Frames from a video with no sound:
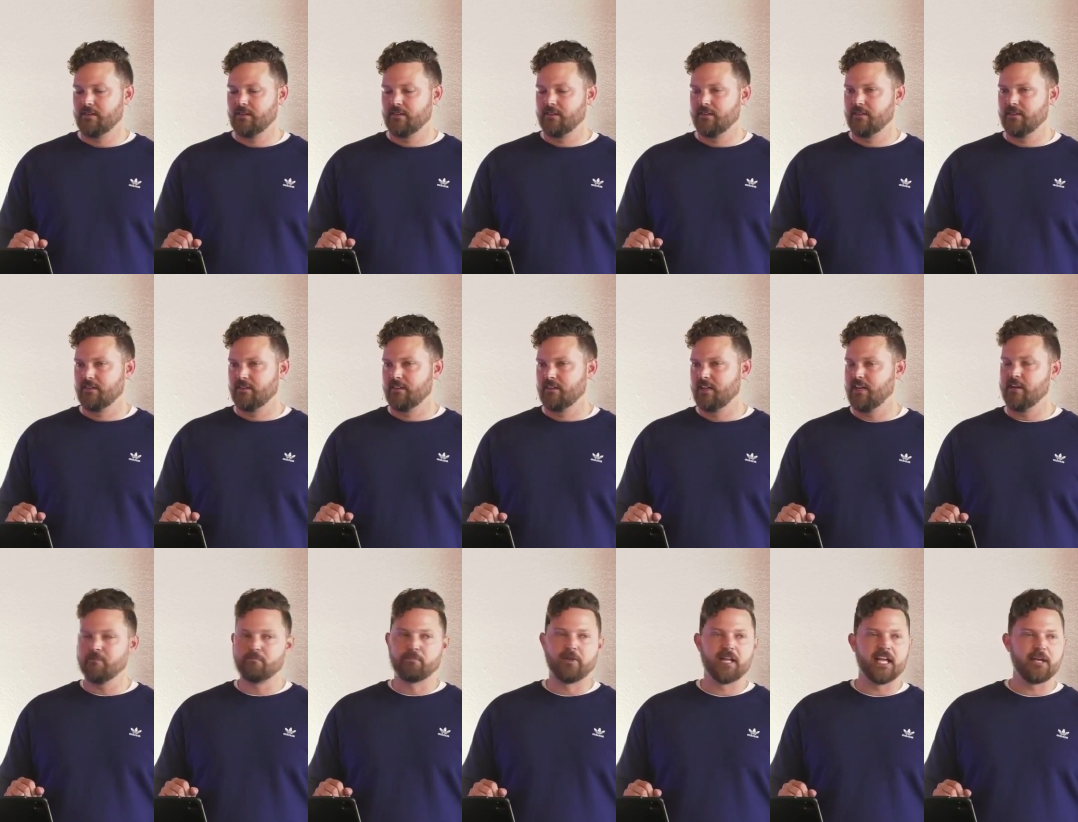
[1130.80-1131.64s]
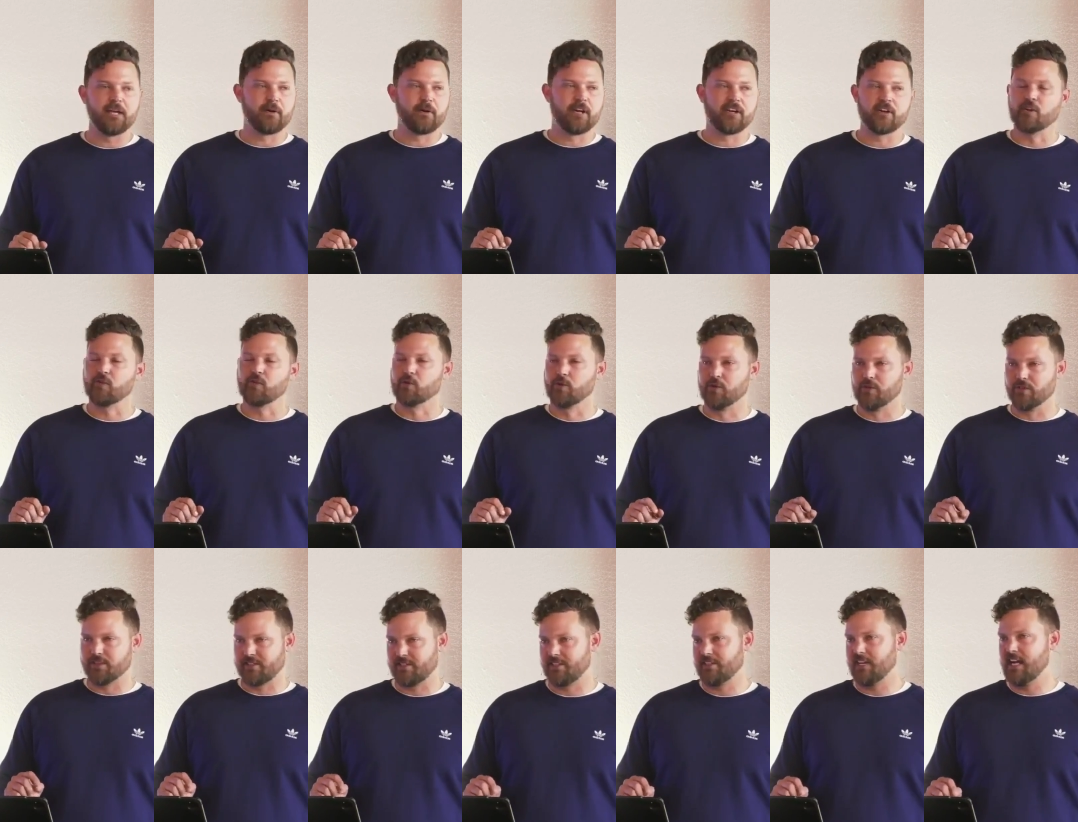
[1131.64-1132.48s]
He didn't play by your
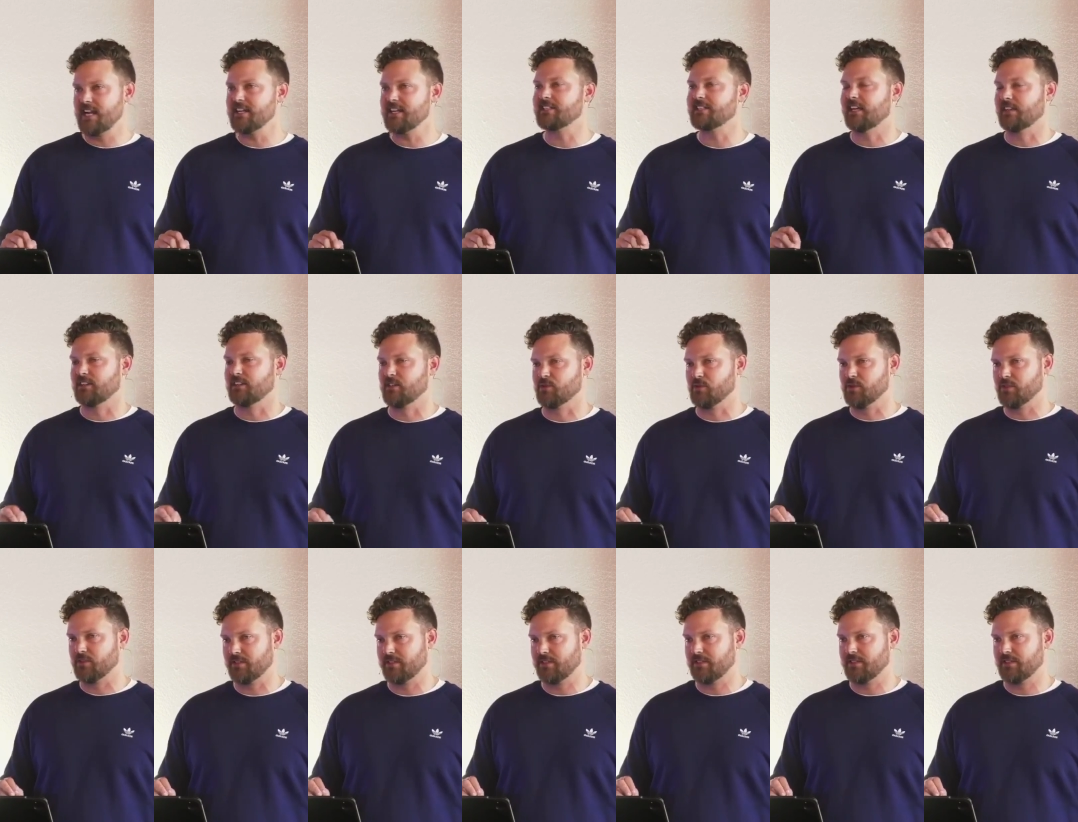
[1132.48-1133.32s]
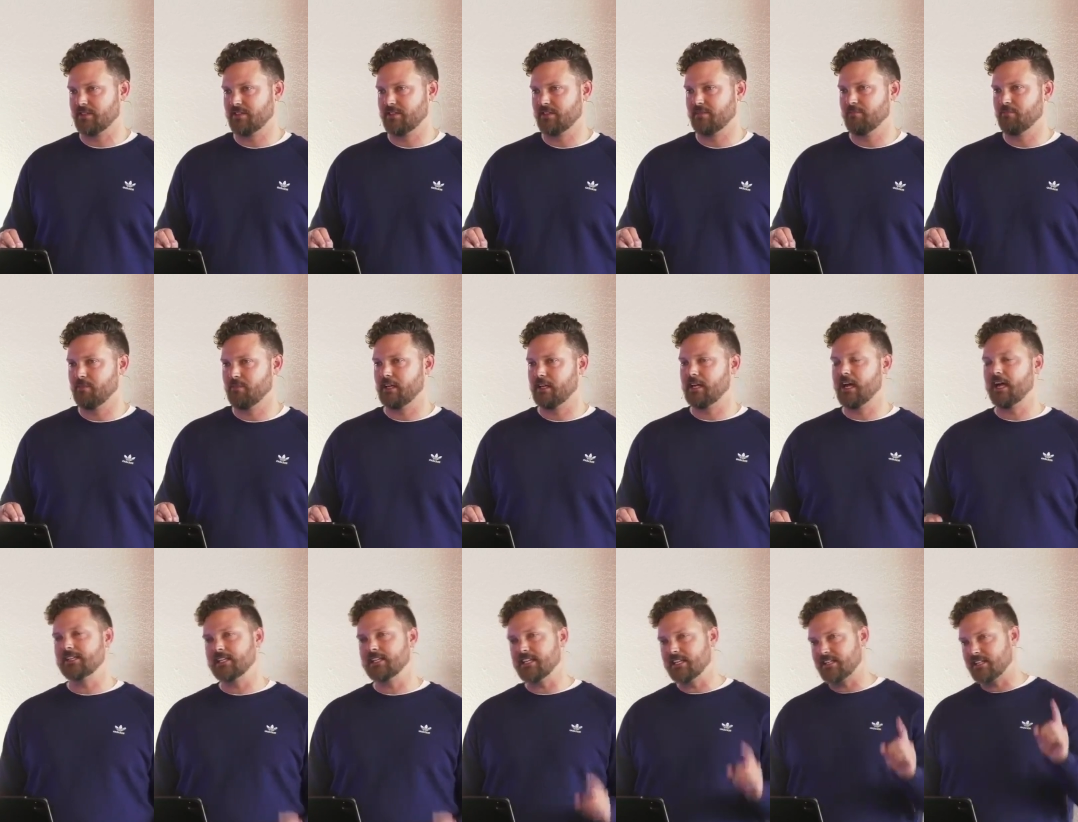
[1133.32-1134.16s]
rules. He set the rules. Because
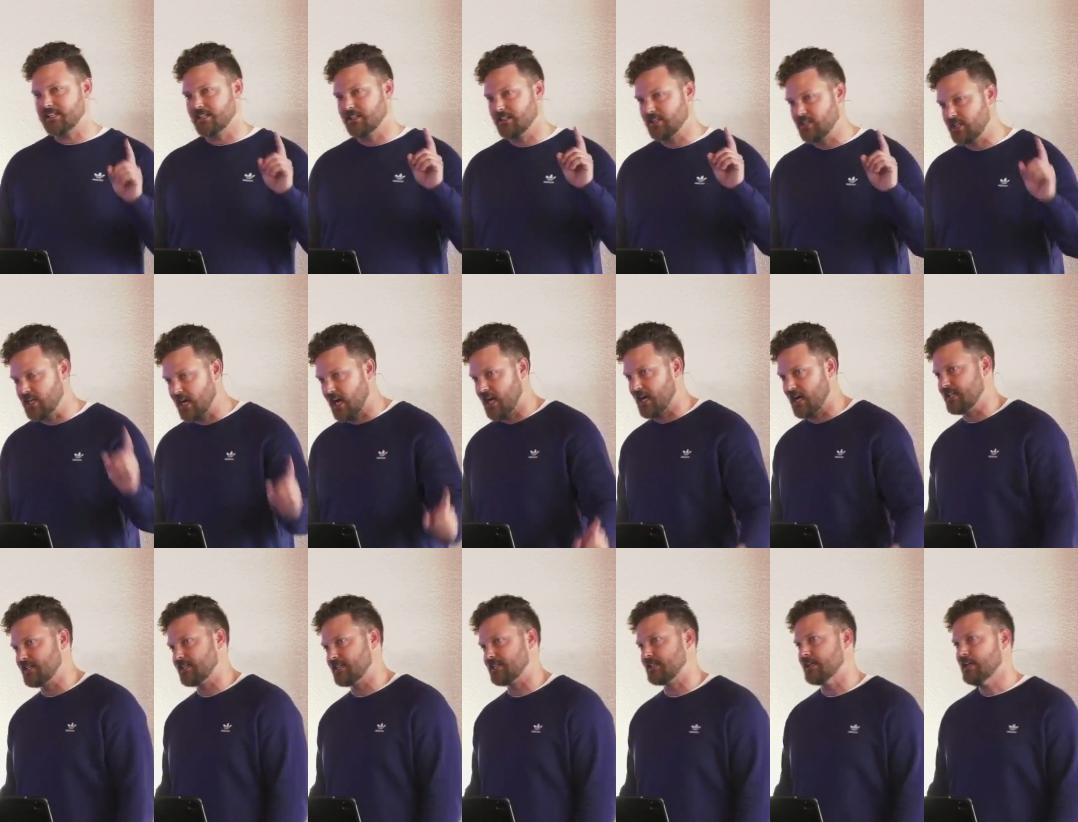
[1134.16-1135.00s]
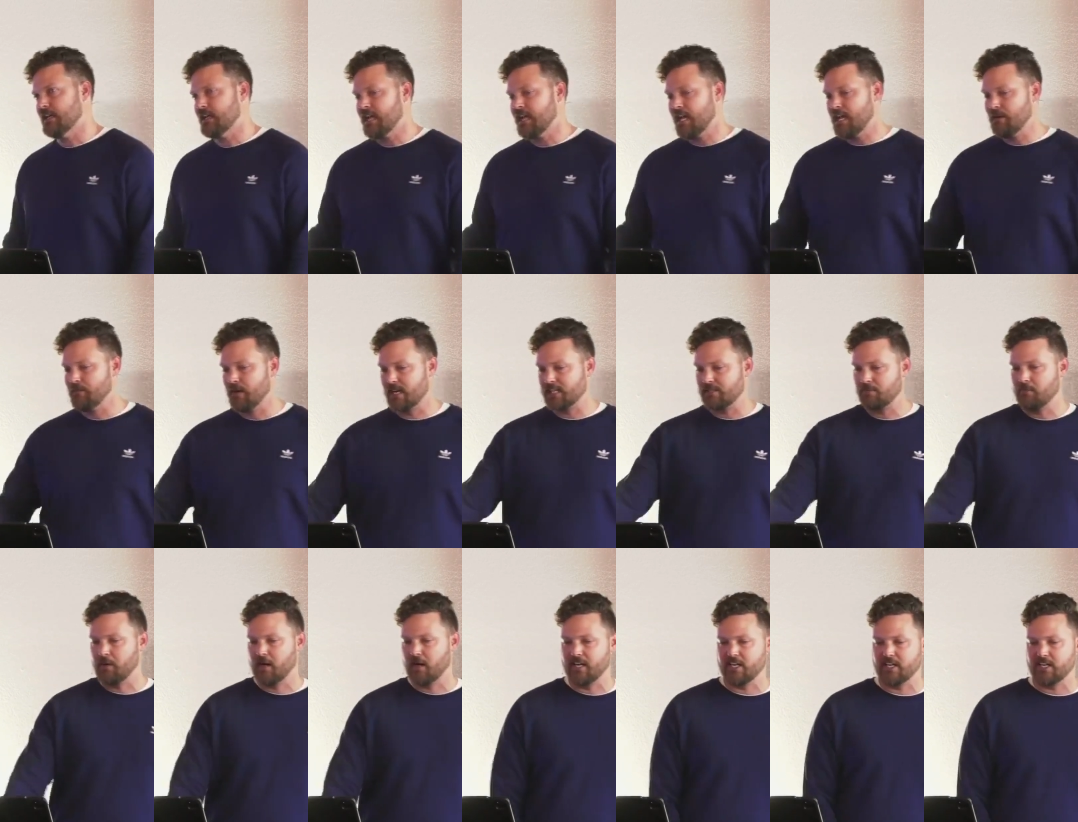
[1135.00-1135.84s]
he's just, he must
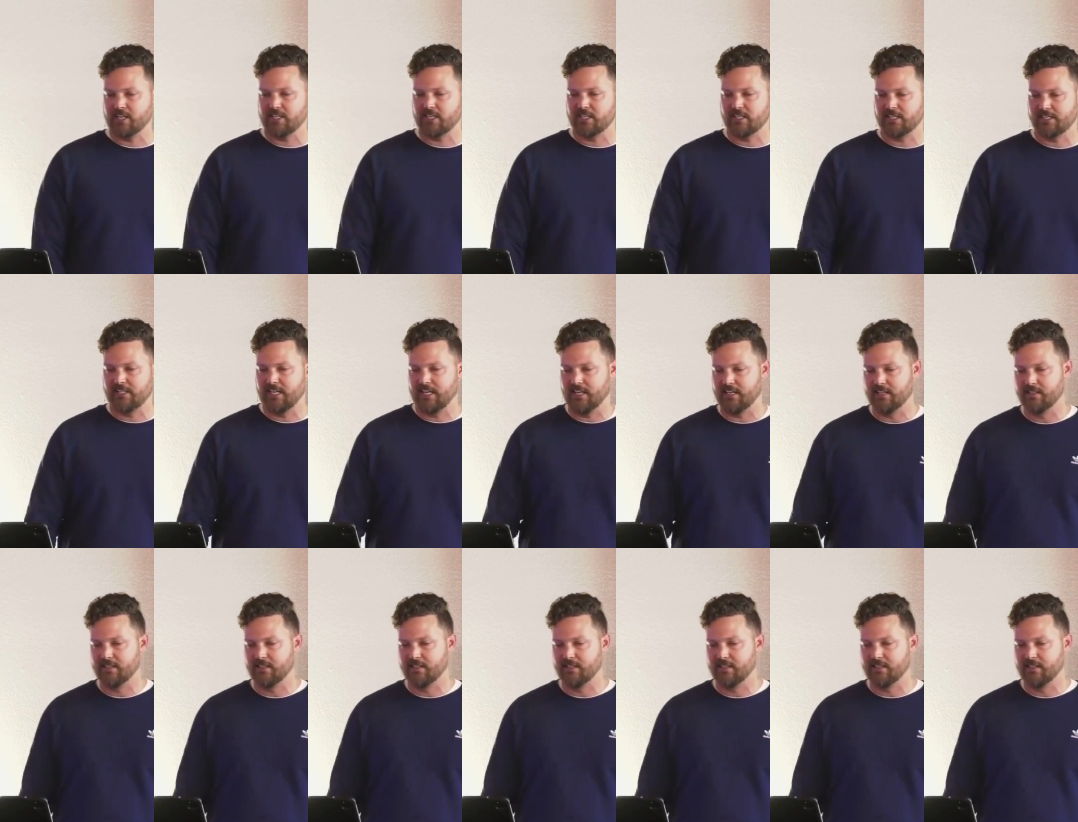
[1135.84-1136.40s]
punish sin.